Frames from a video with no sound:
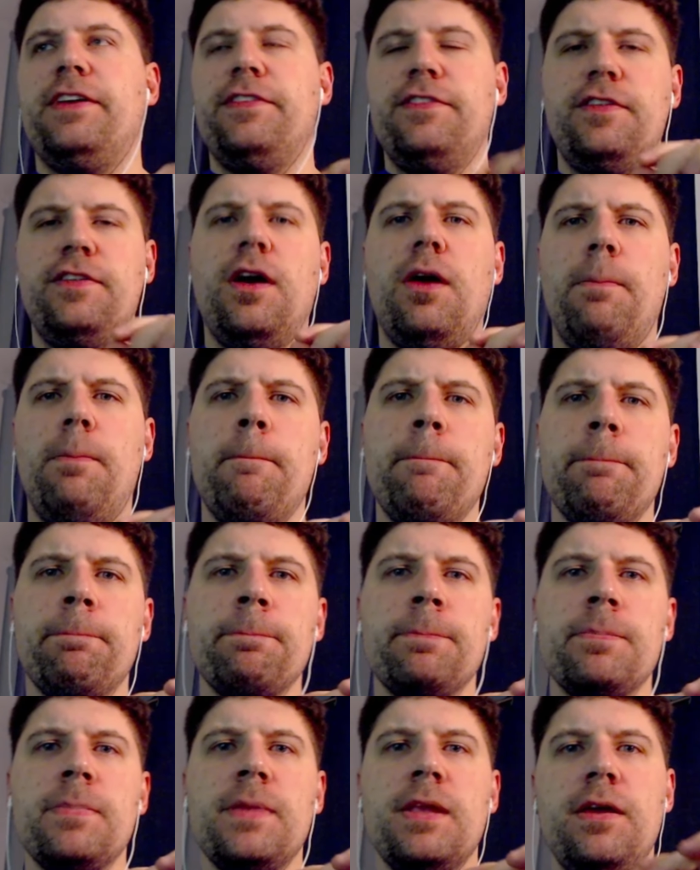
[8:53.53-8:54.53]
So
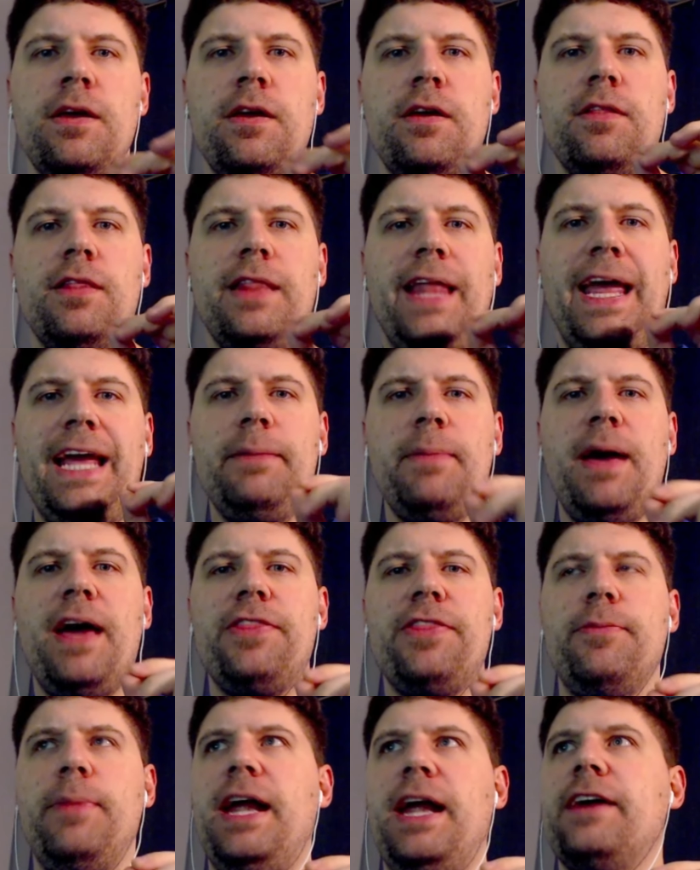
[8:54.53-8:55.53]
lane
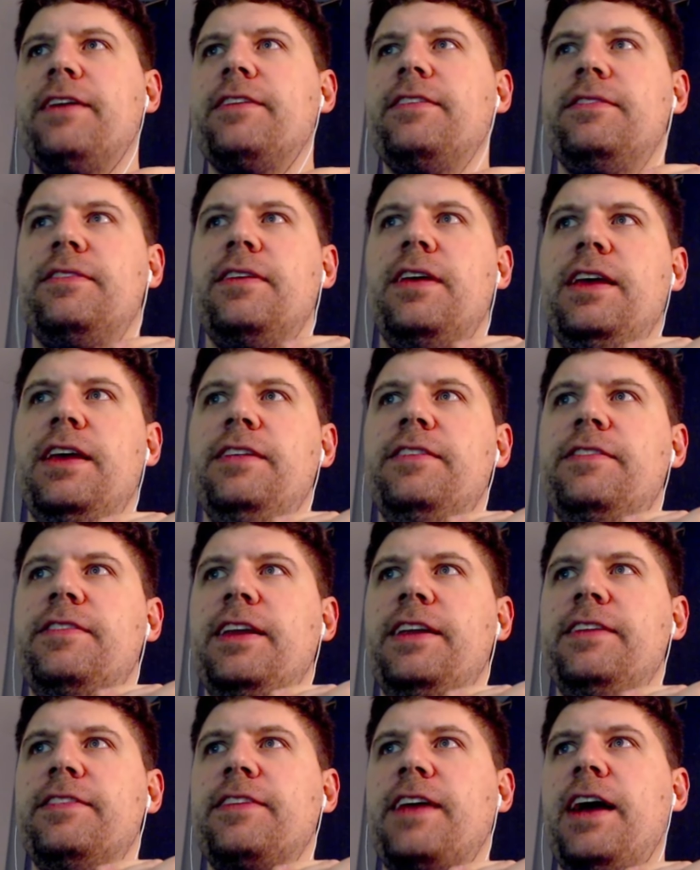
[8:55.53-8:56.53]
mathematics in
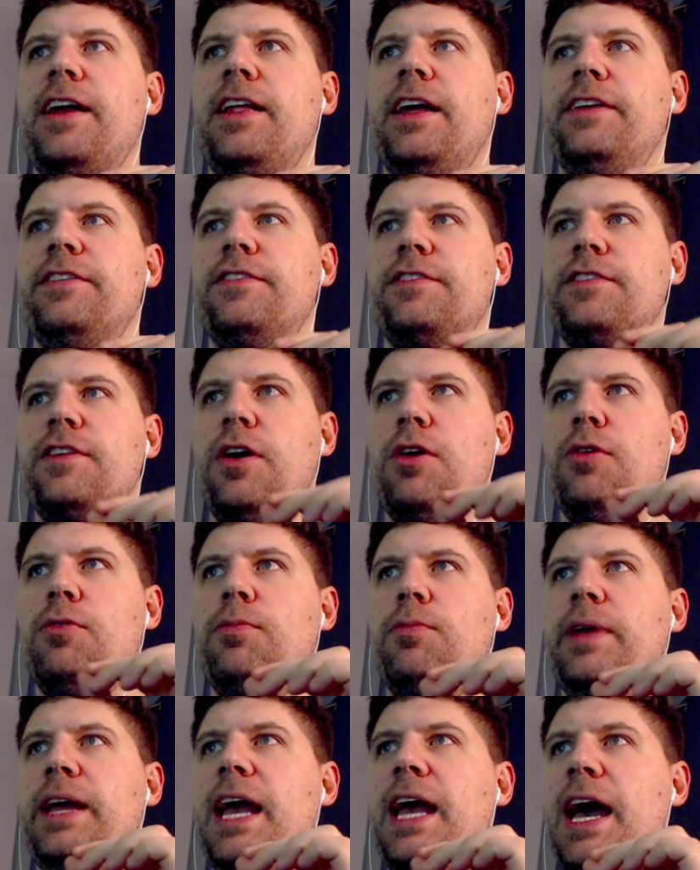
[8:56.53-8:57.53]
City Skylines. So
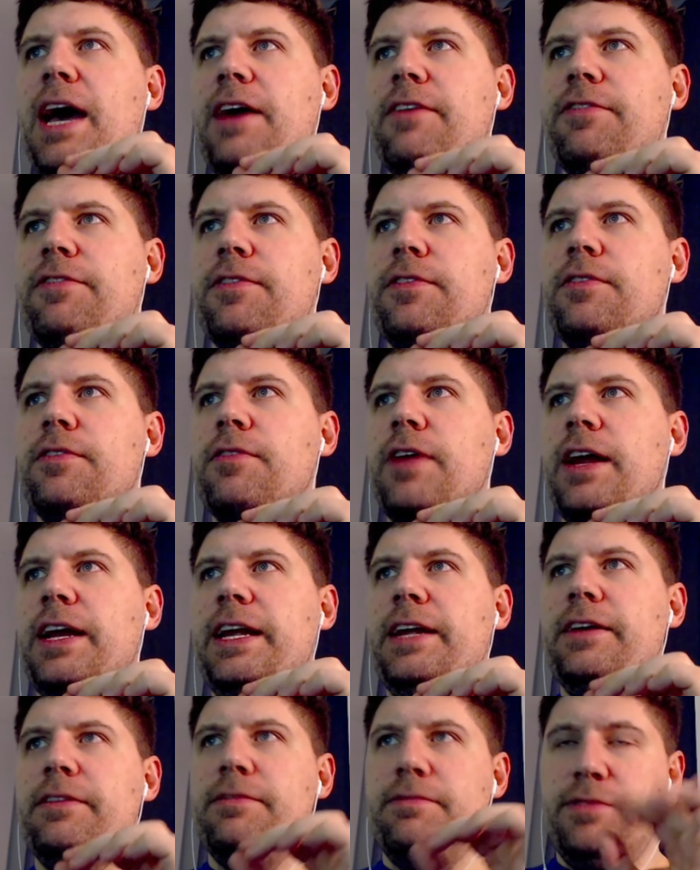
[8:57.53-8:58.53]
we have,
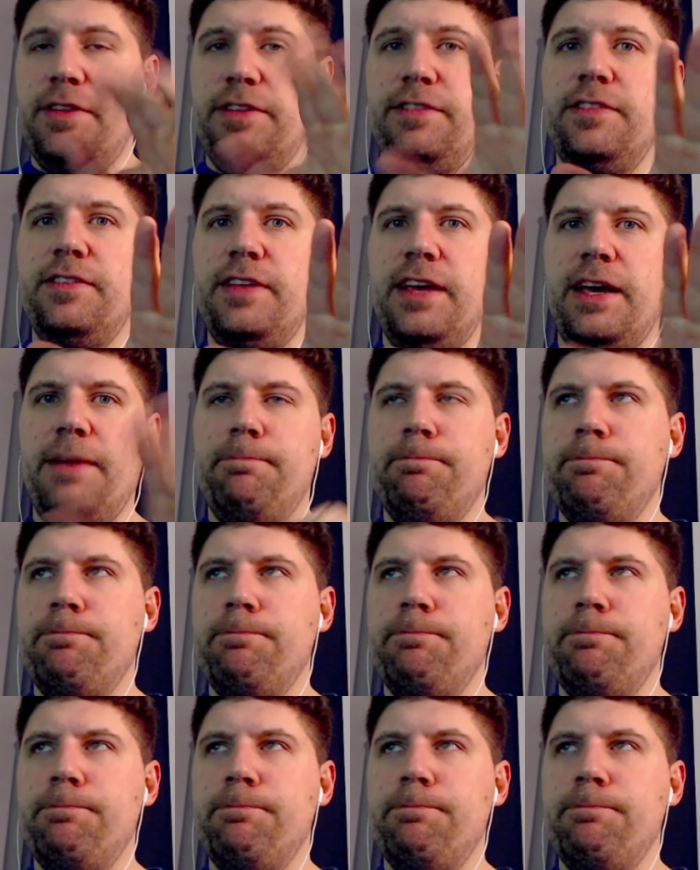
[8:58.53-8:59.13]
ready? This is it.